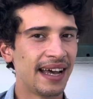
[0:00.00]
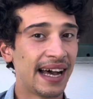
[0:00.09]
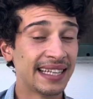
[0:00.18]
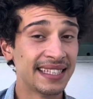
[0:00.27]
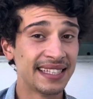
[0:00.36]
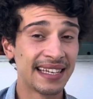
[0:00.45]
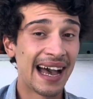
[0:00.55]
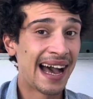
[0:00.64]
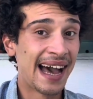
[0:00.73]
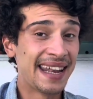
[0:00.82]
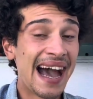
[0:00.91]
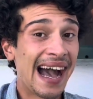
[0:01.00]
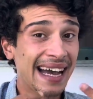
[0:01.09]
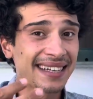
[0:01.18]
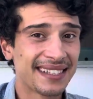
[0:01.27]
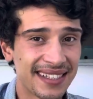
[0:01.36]
And an
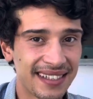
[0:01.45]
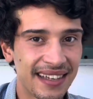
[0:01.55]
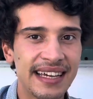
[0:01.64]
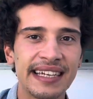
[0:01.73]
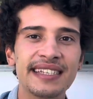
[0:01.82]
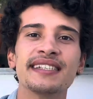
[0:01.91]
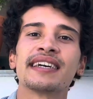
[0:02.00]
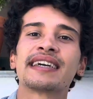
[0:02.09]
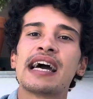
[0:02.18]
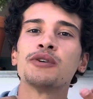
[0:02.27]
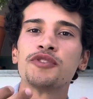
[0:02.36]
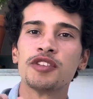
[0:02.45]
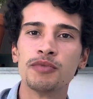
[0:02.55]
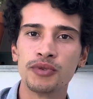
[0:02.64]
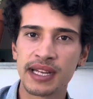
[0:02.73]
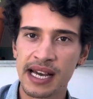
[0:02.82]
act is a
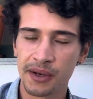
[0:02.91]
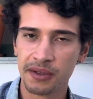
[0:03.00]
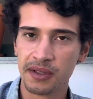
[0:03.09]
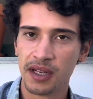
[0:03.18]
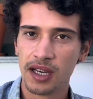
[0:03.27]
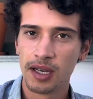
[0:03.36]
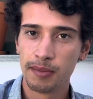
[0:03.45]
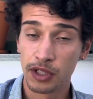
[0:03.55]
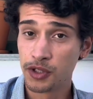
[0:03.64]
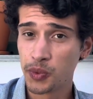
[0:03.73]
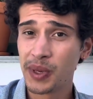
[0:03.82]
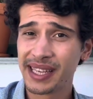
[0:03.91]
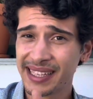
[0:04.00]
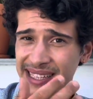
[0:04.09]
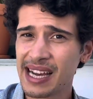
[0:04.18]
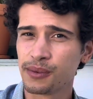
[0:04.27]
countable noun because we can
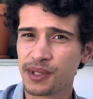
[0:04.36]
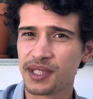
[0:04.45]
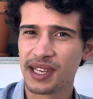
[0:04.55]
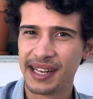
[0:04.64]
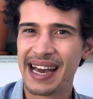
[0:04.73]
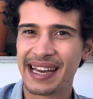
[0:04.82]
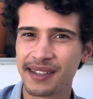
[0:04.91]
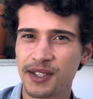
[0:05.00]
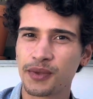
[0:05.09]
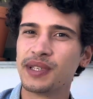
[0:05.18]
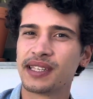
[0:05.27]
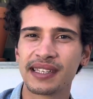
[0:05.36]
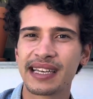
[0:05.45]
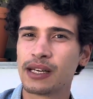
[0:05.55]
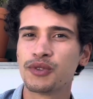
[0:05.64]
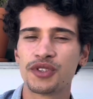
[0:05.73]
count an act. We can
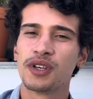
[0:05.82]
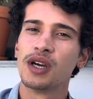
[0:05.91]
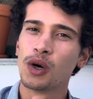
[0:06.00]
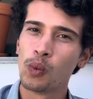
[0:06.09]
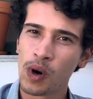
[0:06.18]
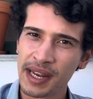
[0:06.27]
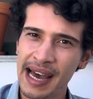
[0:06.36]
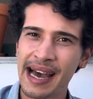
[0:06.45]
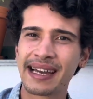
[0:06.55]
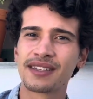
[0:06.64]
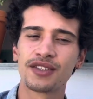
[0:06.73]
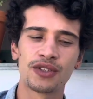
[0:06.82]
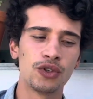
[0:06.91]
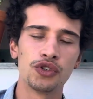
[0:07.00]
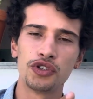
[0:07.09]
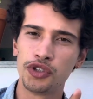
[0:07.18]
count 1 act
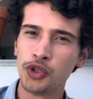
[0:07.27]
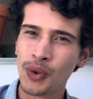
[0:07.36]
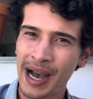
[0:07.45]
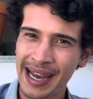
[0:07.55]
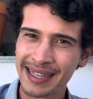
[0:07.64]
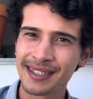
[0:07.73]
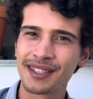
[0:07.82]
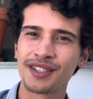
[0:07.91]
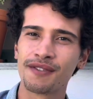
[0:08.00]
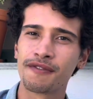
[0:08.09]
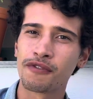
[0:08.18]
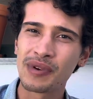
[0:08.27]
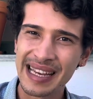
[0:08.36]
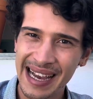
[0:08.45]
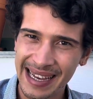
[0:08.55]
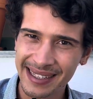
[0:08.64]
or 2 acts,
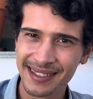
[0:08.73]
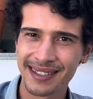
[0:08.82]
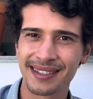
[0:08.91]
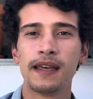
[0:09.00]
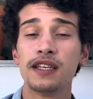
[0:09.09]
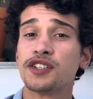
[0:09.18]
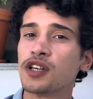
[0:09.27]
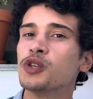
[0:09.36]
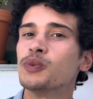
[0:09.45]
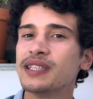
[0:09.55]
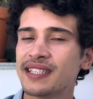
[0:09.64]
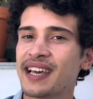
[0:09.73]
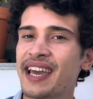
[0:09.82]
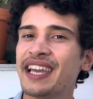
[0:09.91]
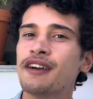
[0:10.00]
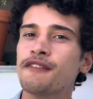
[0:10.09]
3 acts. So we
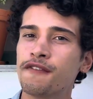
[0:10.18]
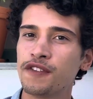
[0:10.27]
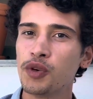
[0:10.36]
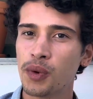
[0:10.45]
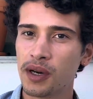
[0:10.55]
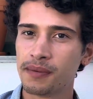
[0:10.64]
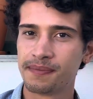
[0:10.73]
say fewer.